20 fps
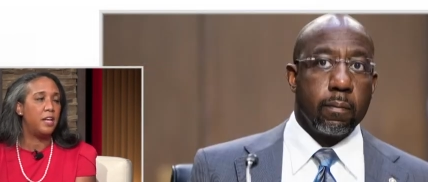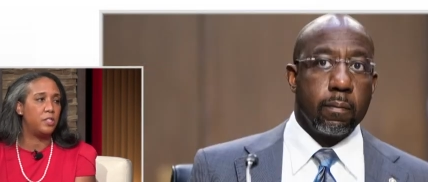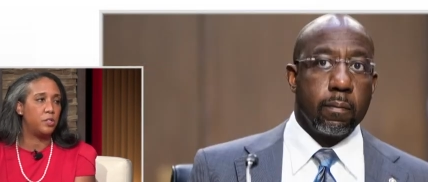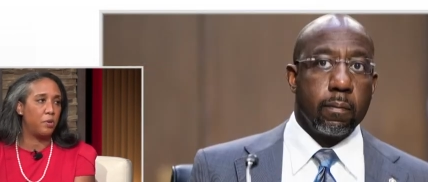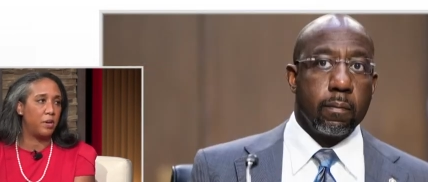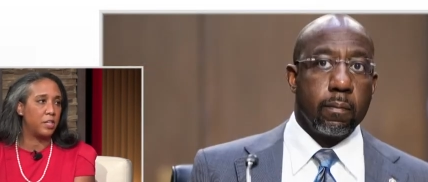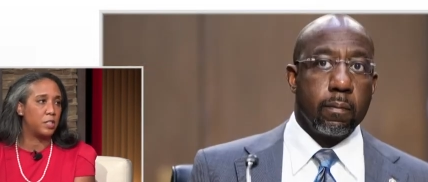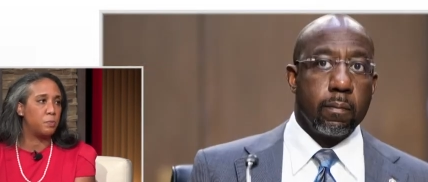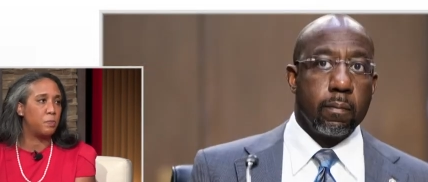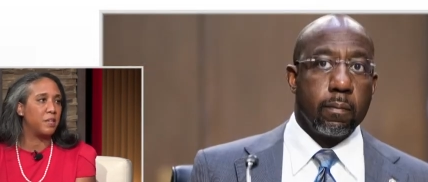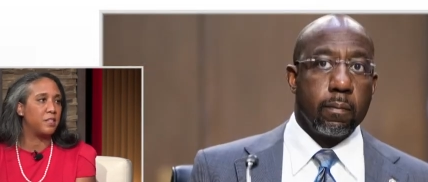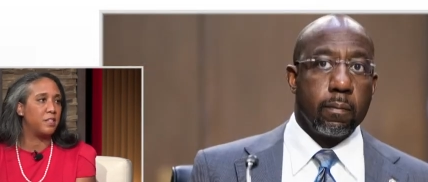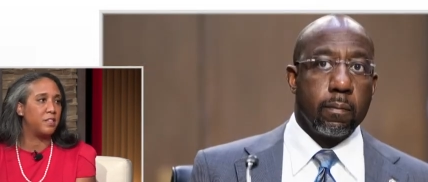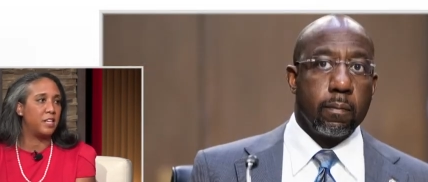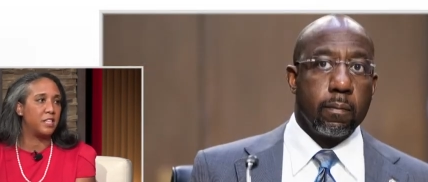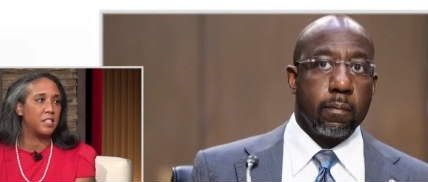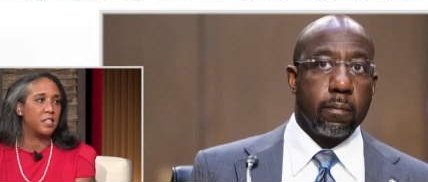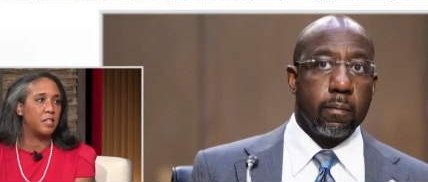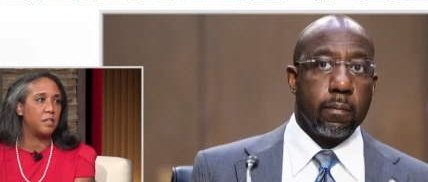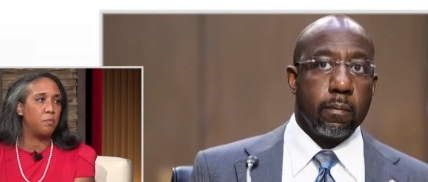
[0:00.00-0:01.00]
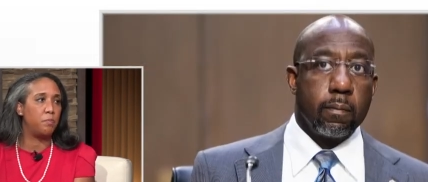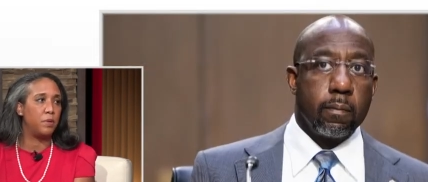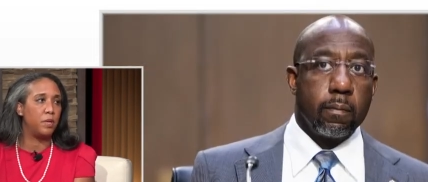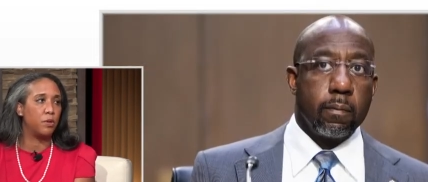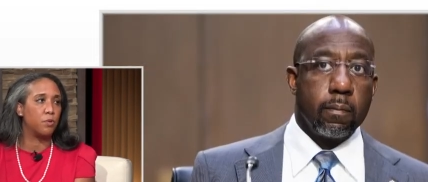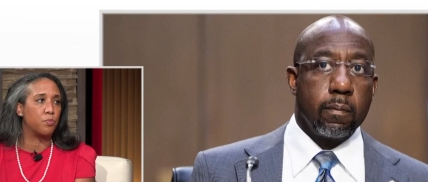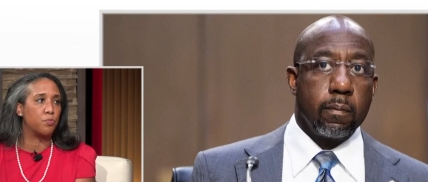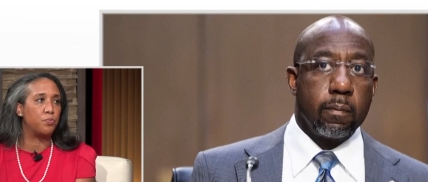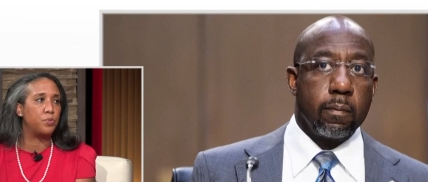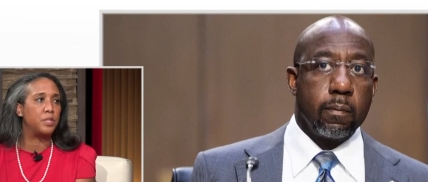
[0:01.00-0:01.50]
Speaker 1: so I expect that that's going to be
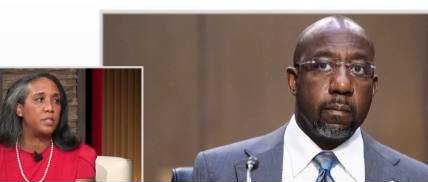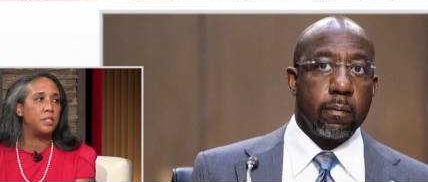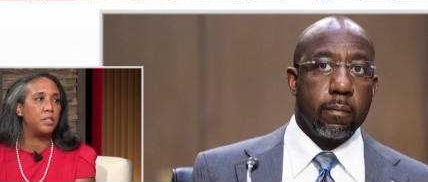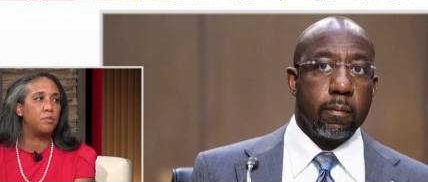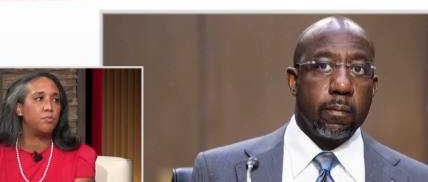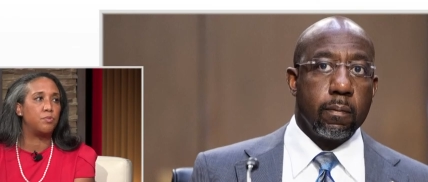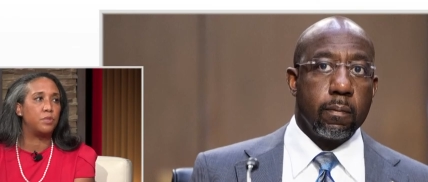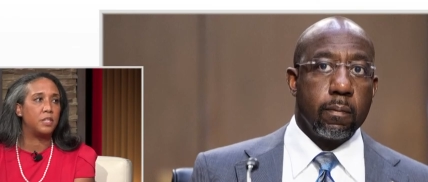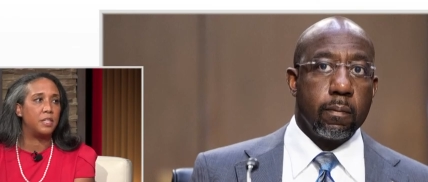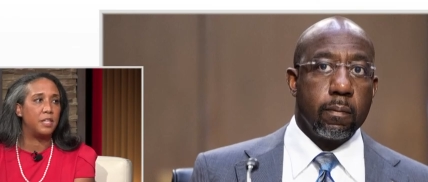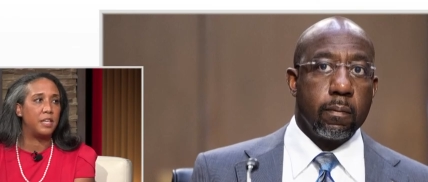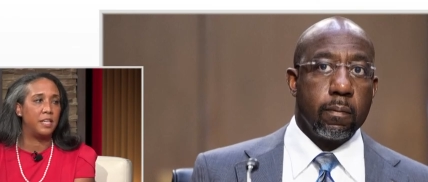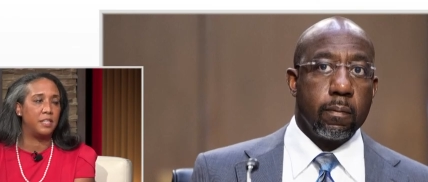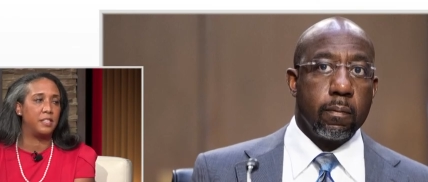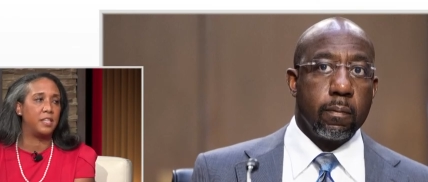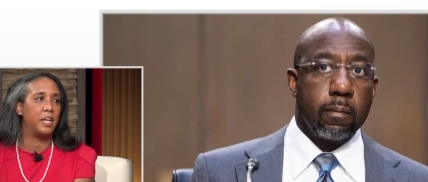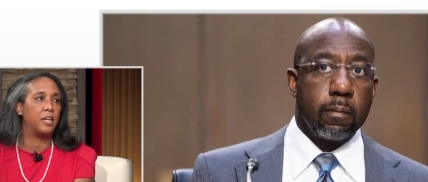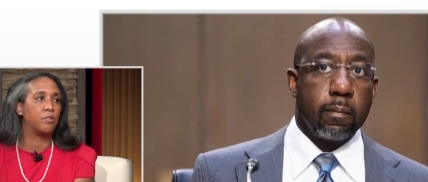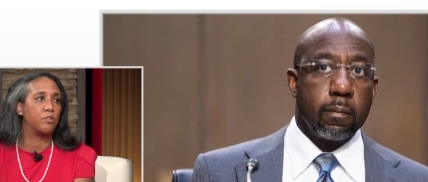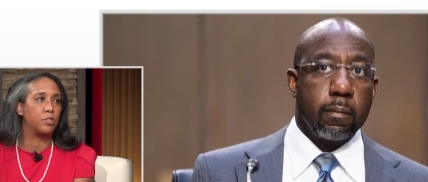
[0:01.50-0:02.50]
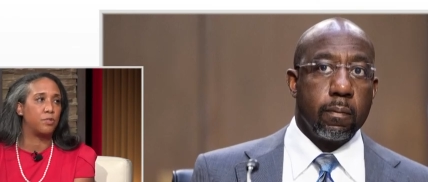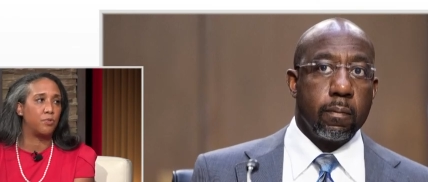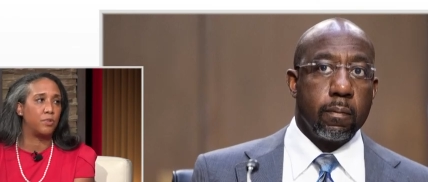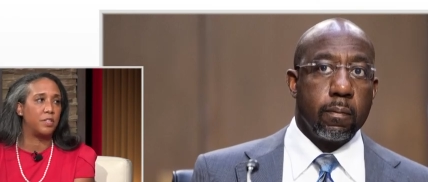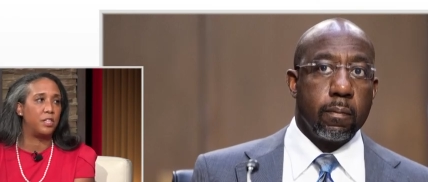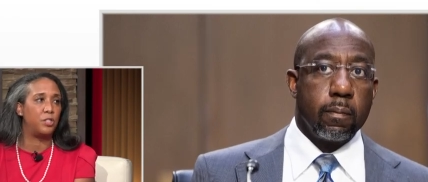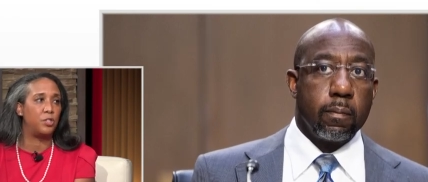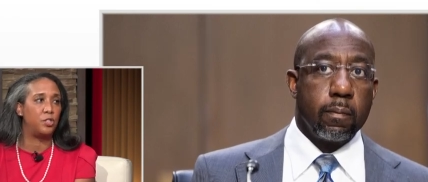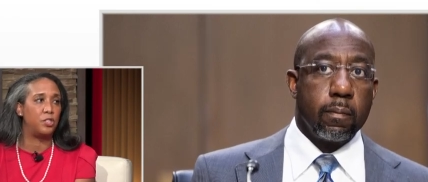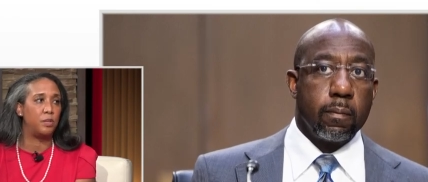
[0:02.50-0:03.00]
a really, really cantankerous
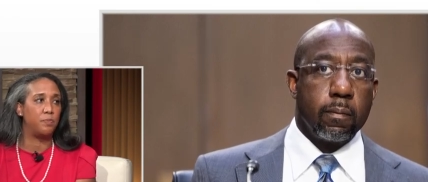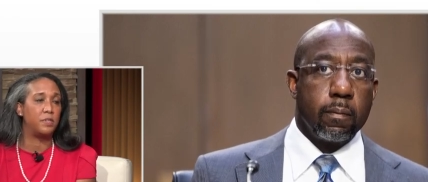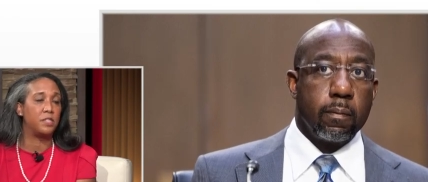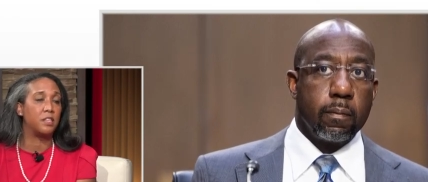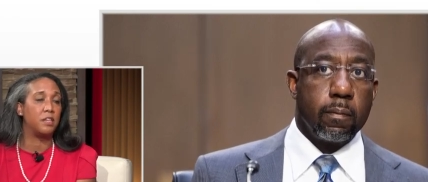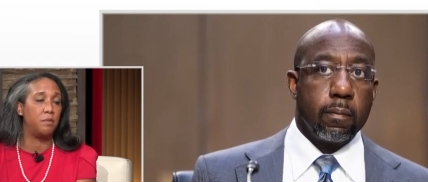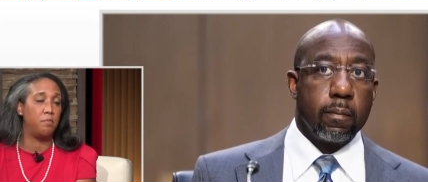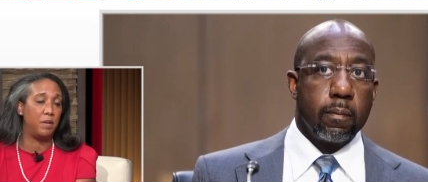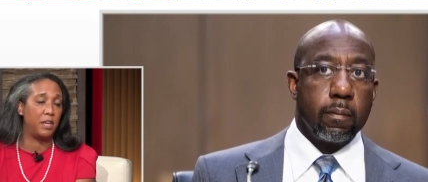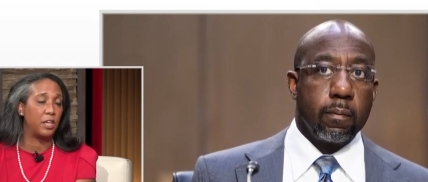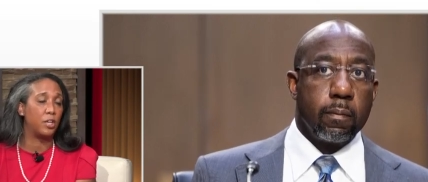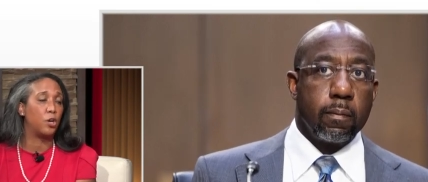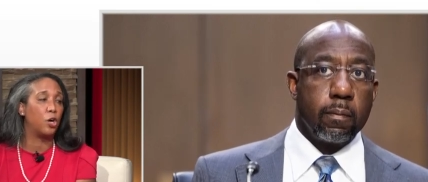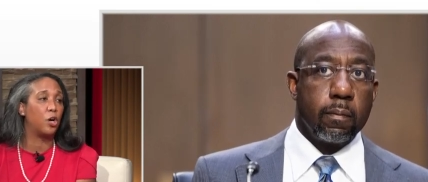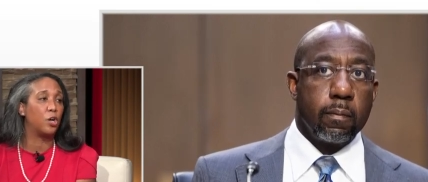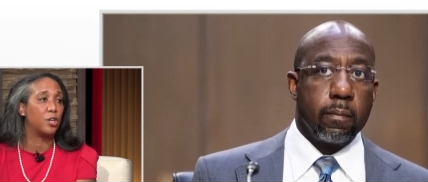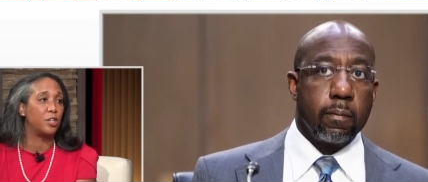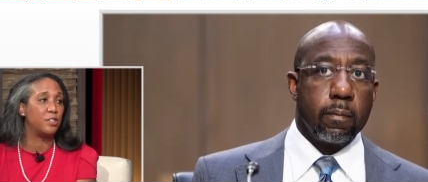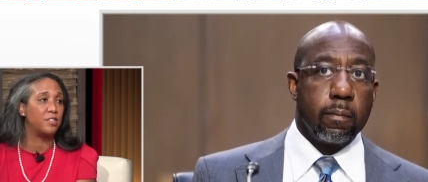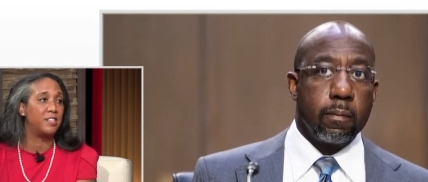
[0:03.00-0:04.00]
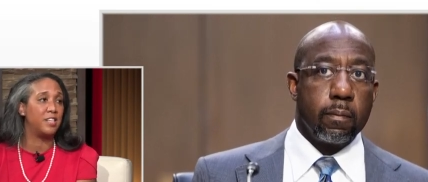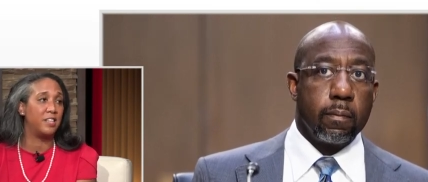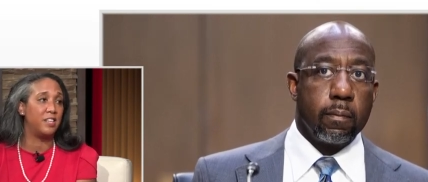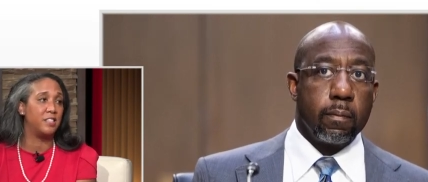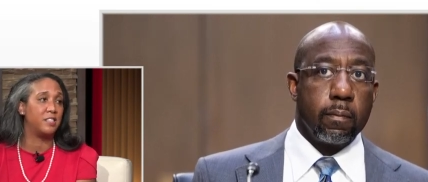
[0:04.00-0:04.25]
relationship that's going to make it hard to get